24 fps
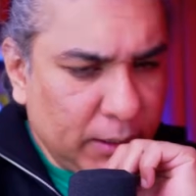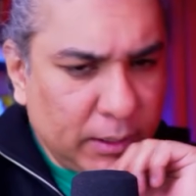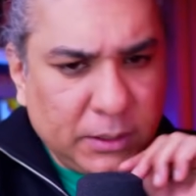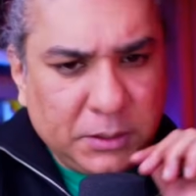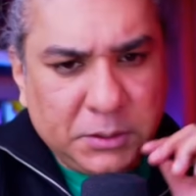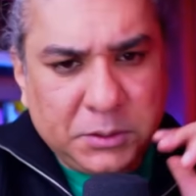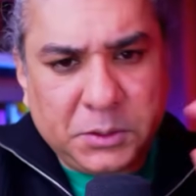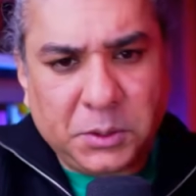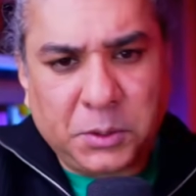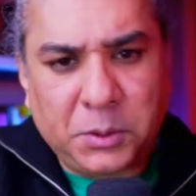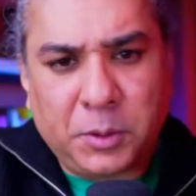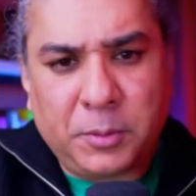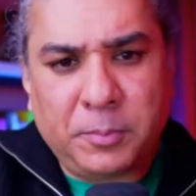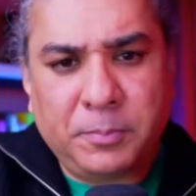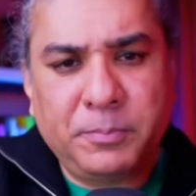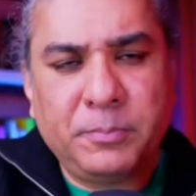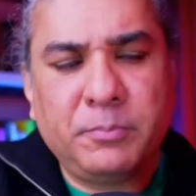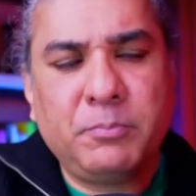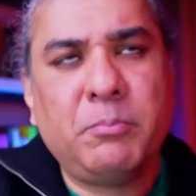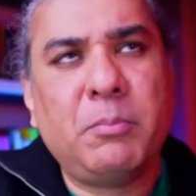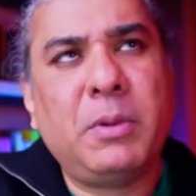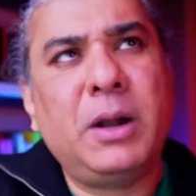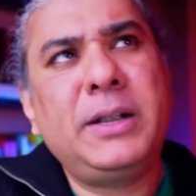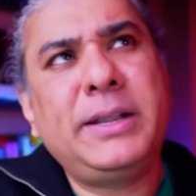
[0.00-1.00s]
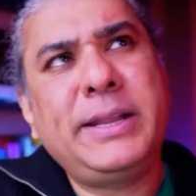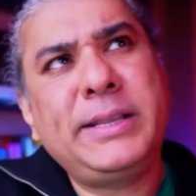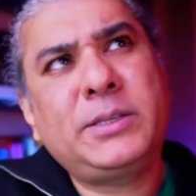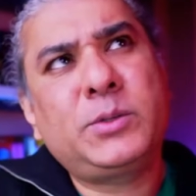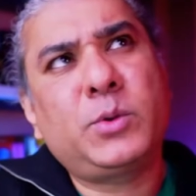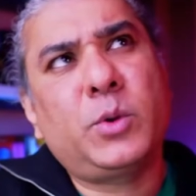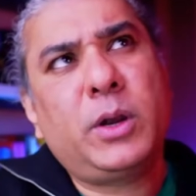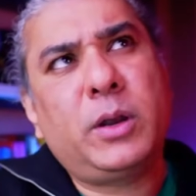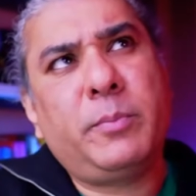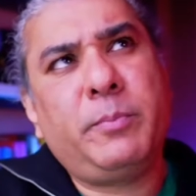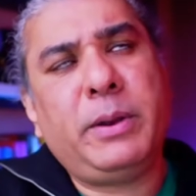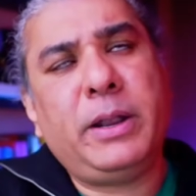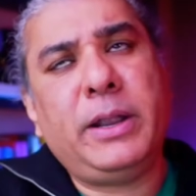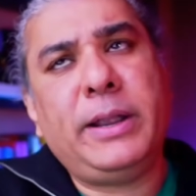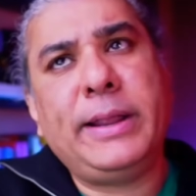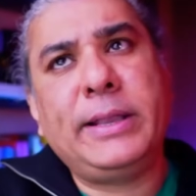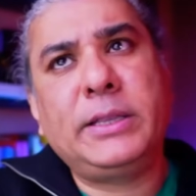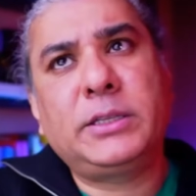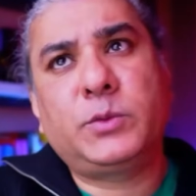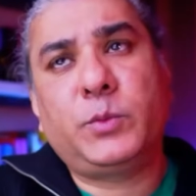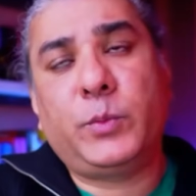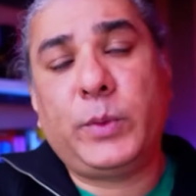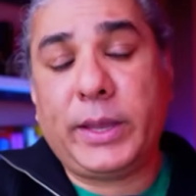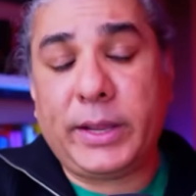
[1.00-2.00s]
So multi-storied
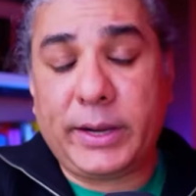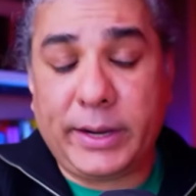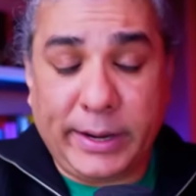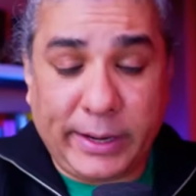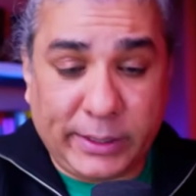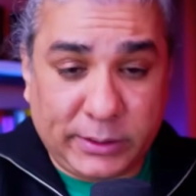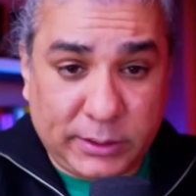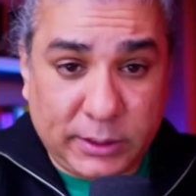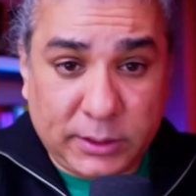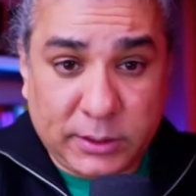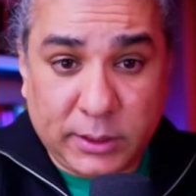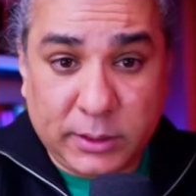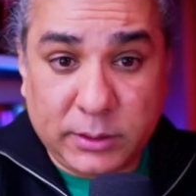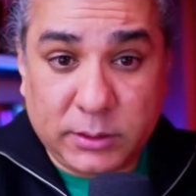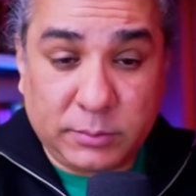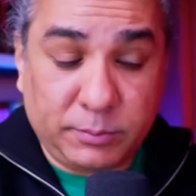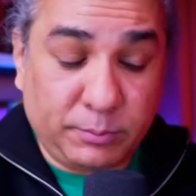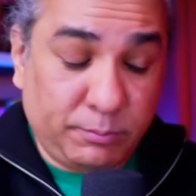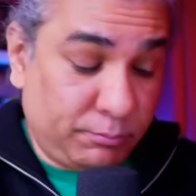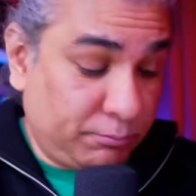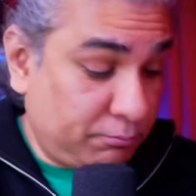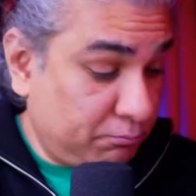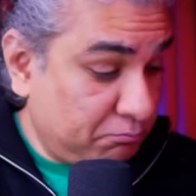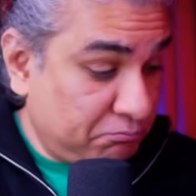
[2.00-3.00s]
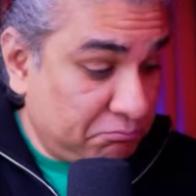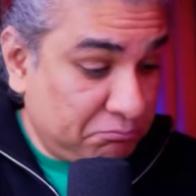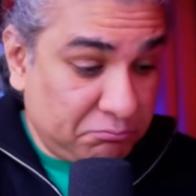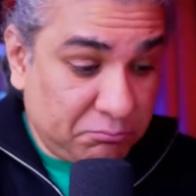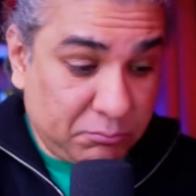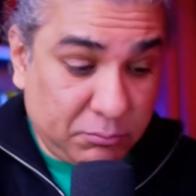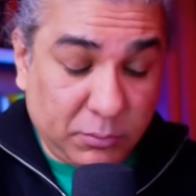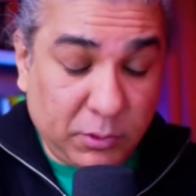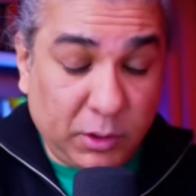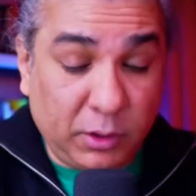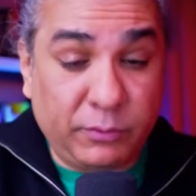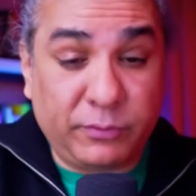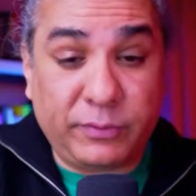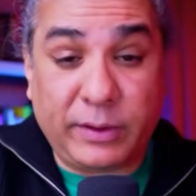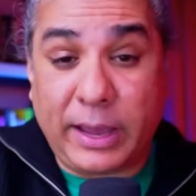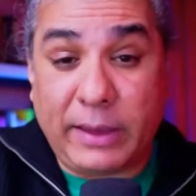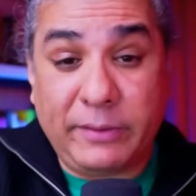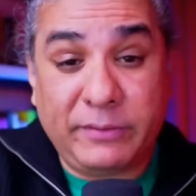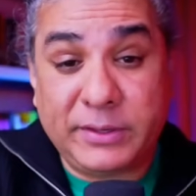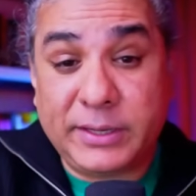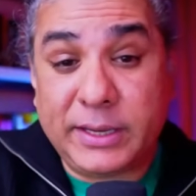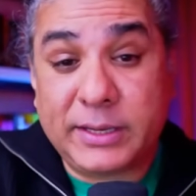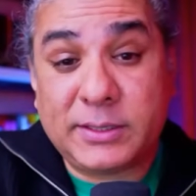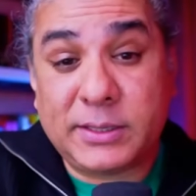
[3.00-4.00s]
buildings were in existence
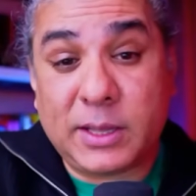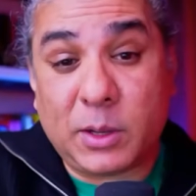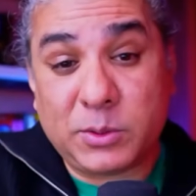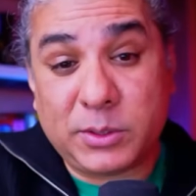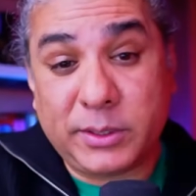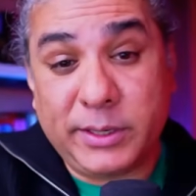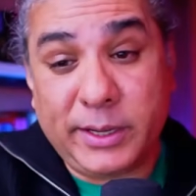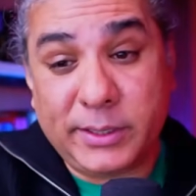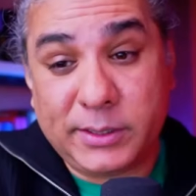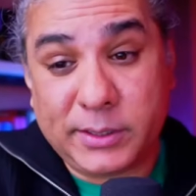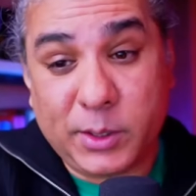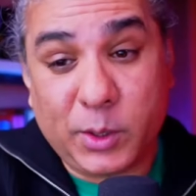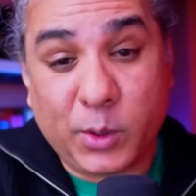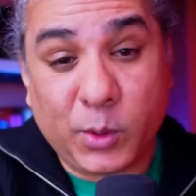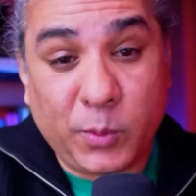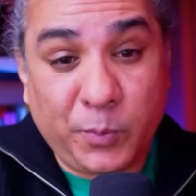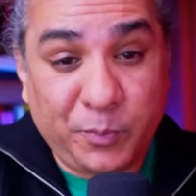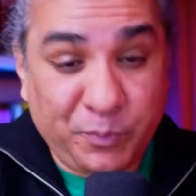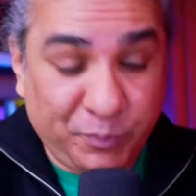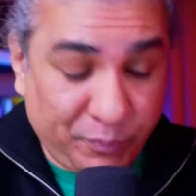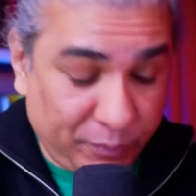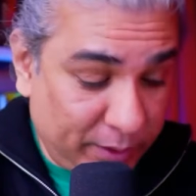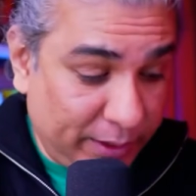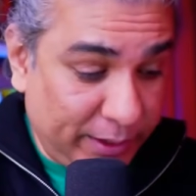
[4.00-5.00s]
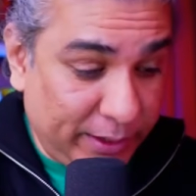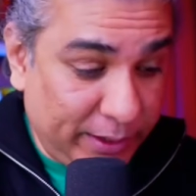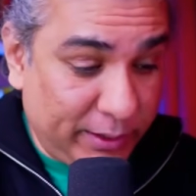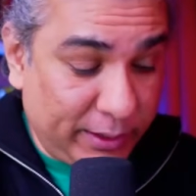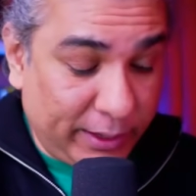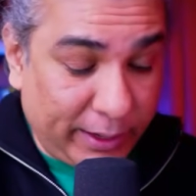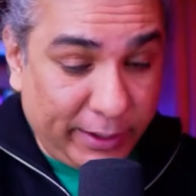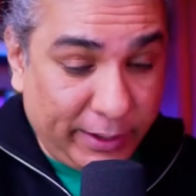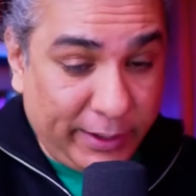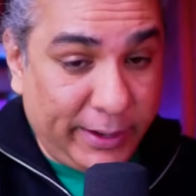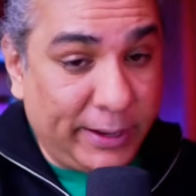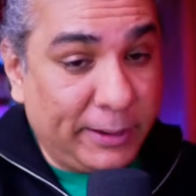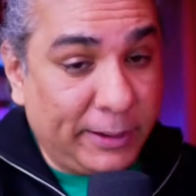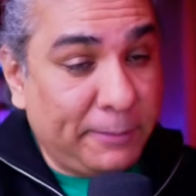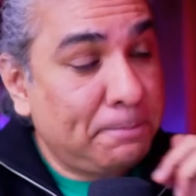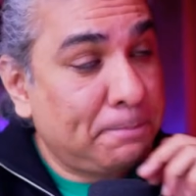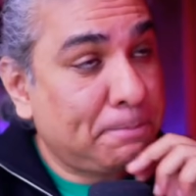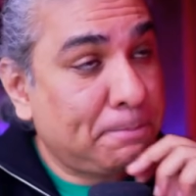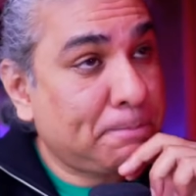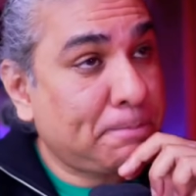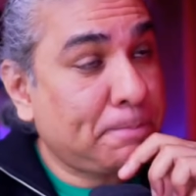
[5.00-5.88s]
5,000-6,000 years ago in India.